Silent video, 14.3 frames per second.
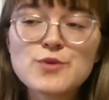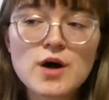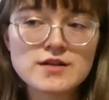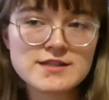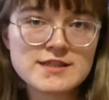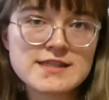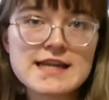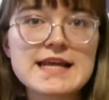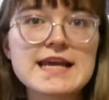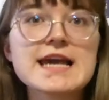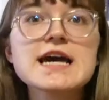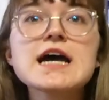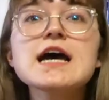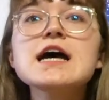walled
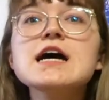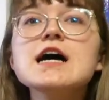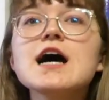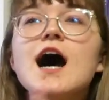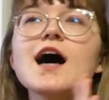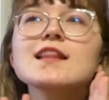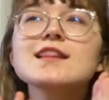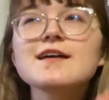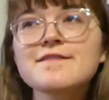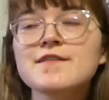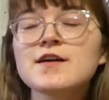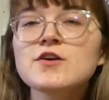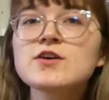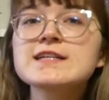city,
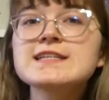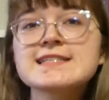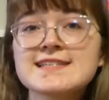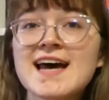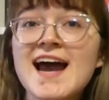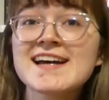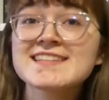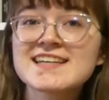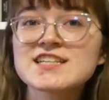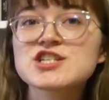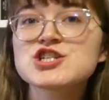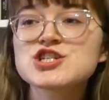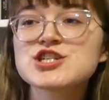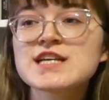Lavira decides
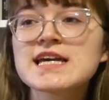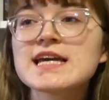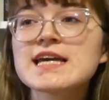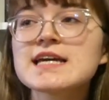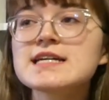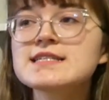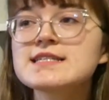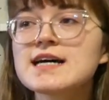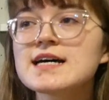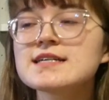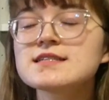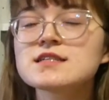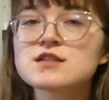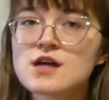that she
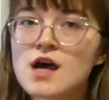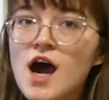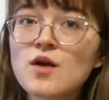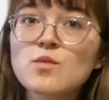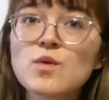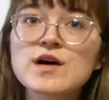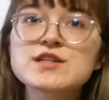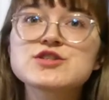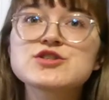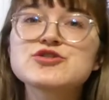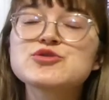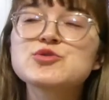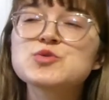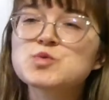does not want
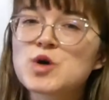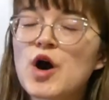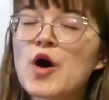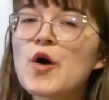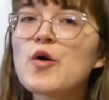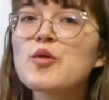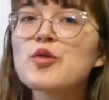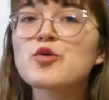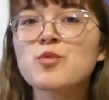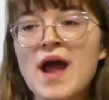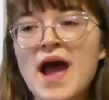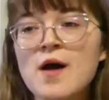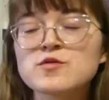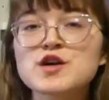to go the
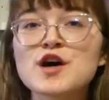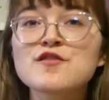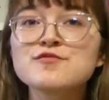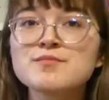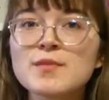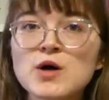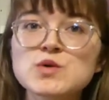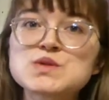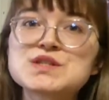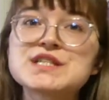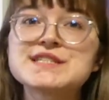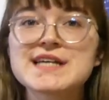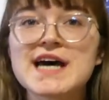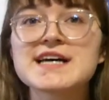route of
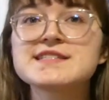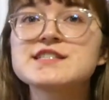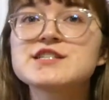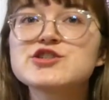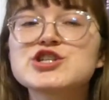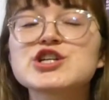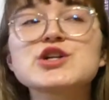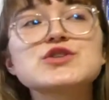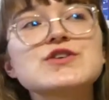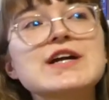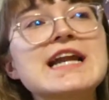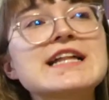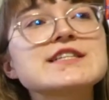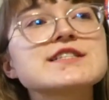most dust
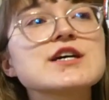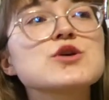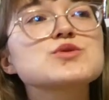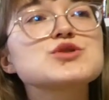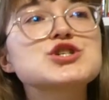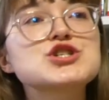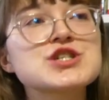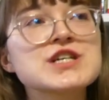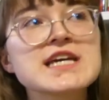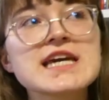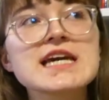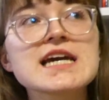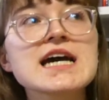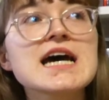children. And so
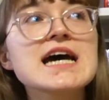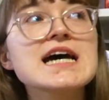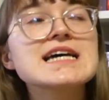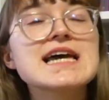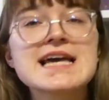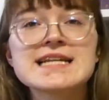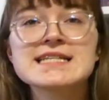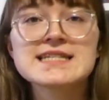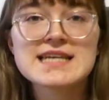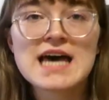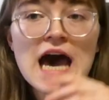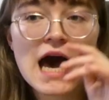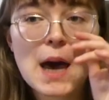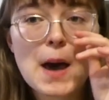she ends
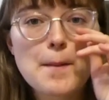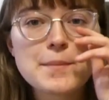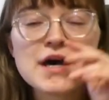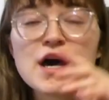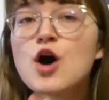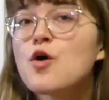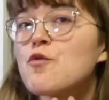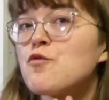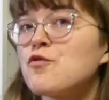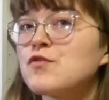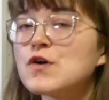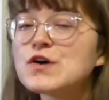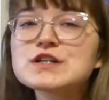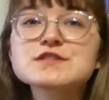up
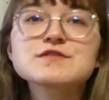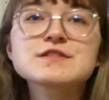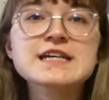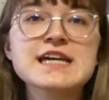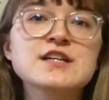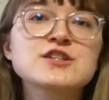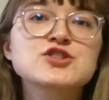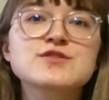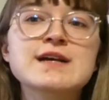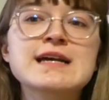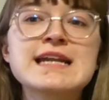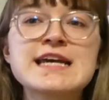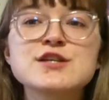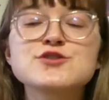forcefully
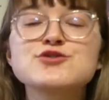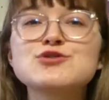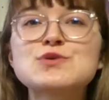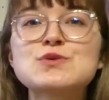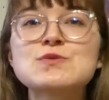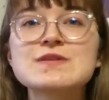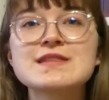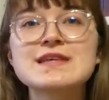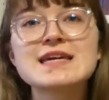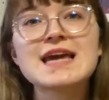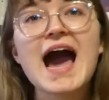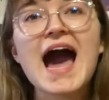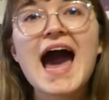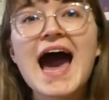entering into
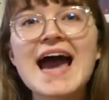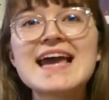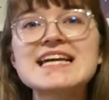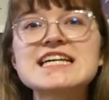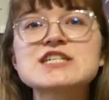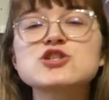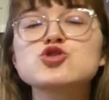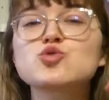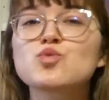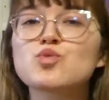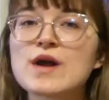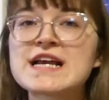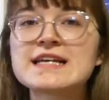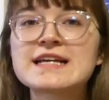the highest
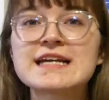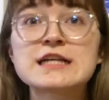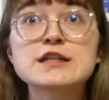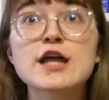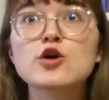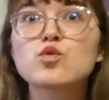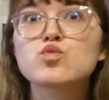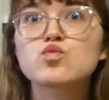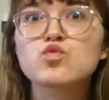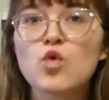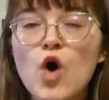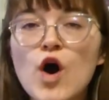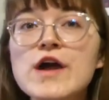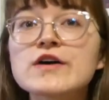ranking, like
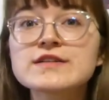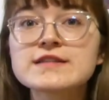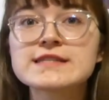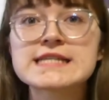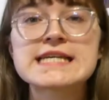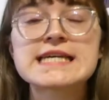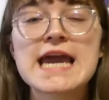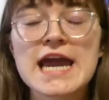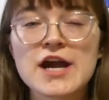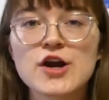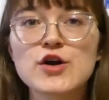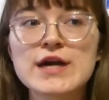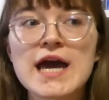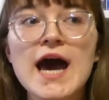royalty
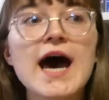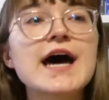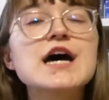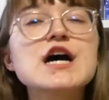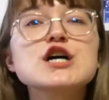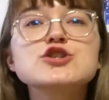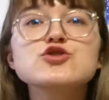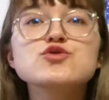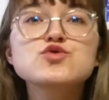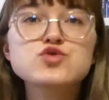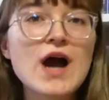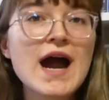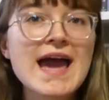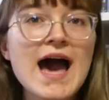area, to
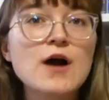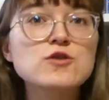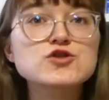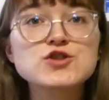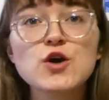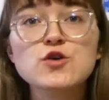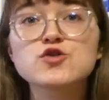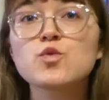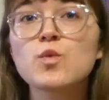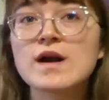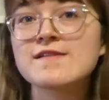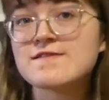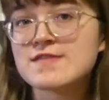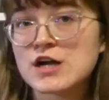try out to go to
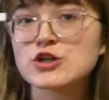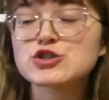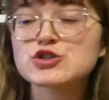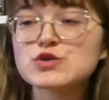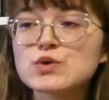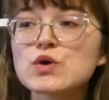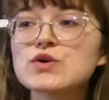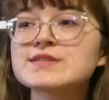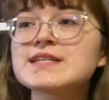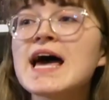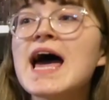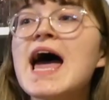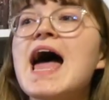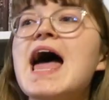one of their schools.
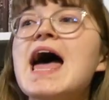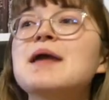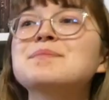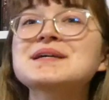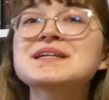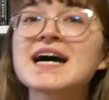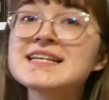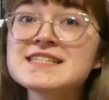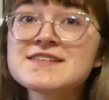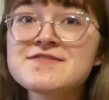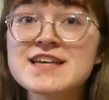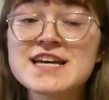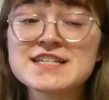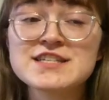And because
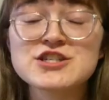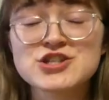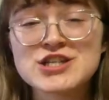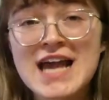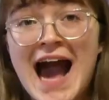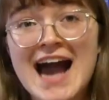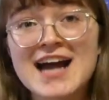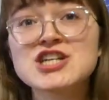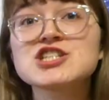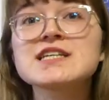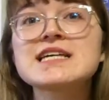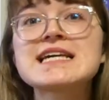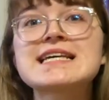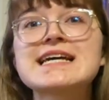of this, she
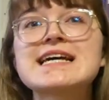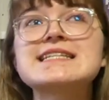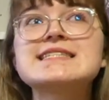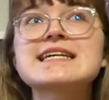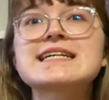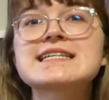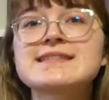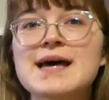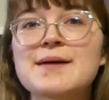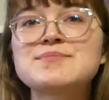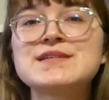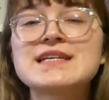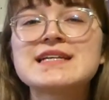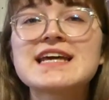actually gets
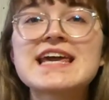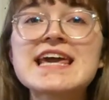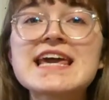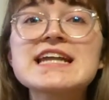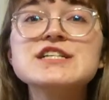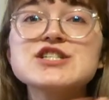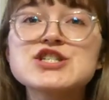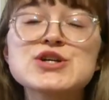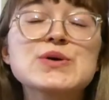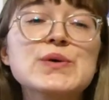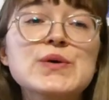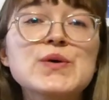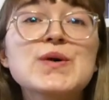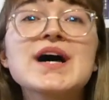accepted
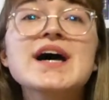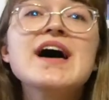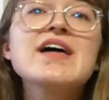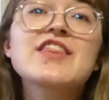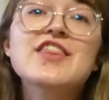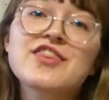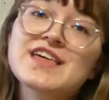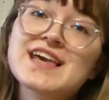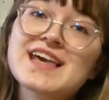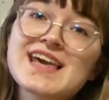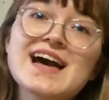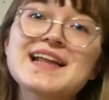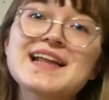into the